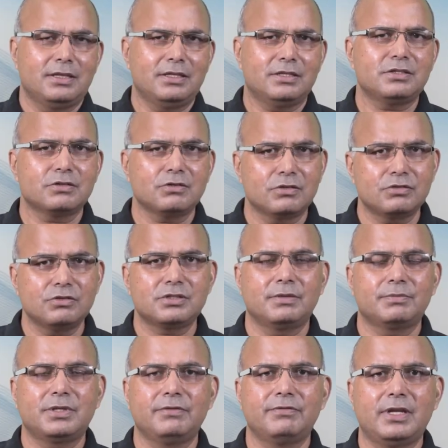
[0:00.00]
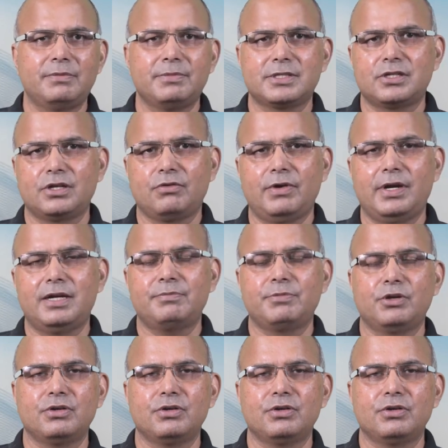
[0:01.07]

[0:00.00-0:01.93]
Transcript: This is also something very much required,